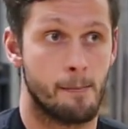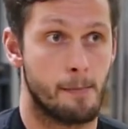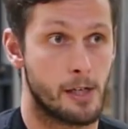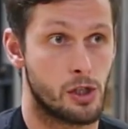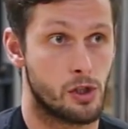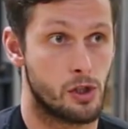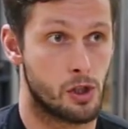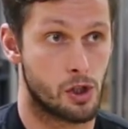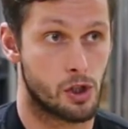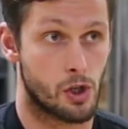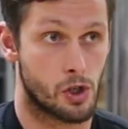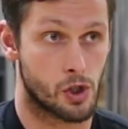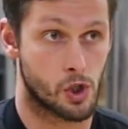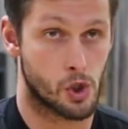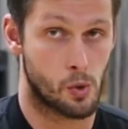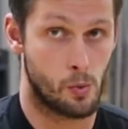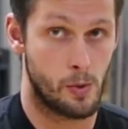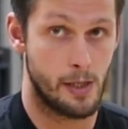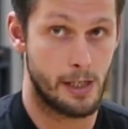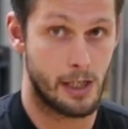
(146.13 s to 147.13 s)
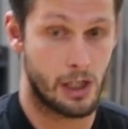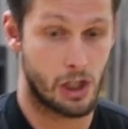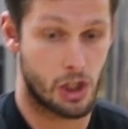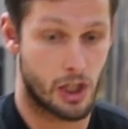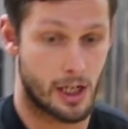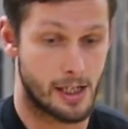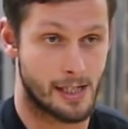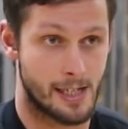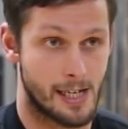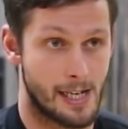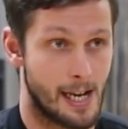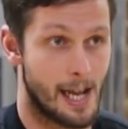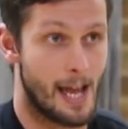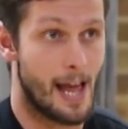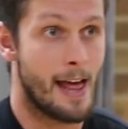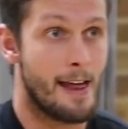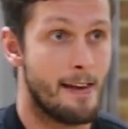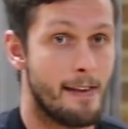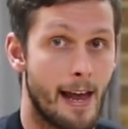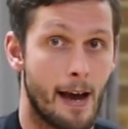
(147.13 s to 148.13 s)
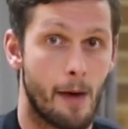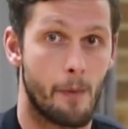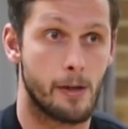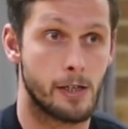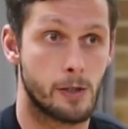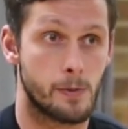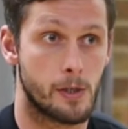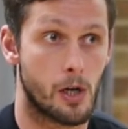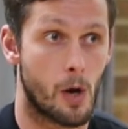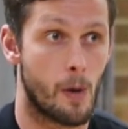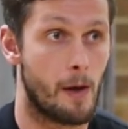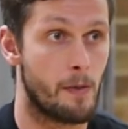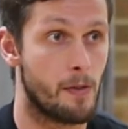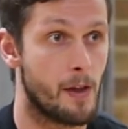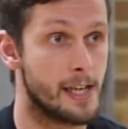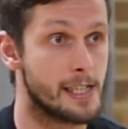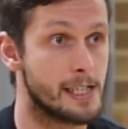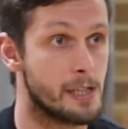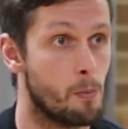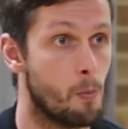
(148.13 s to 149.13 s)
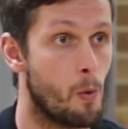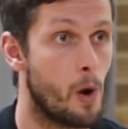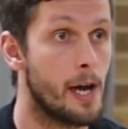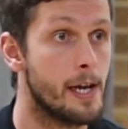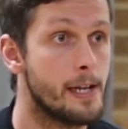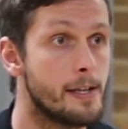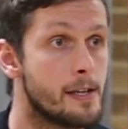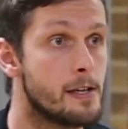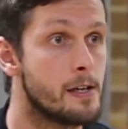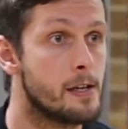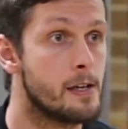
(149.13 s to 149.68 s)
Make sure you start squeezing the chest in. Now as we go out nice and wide,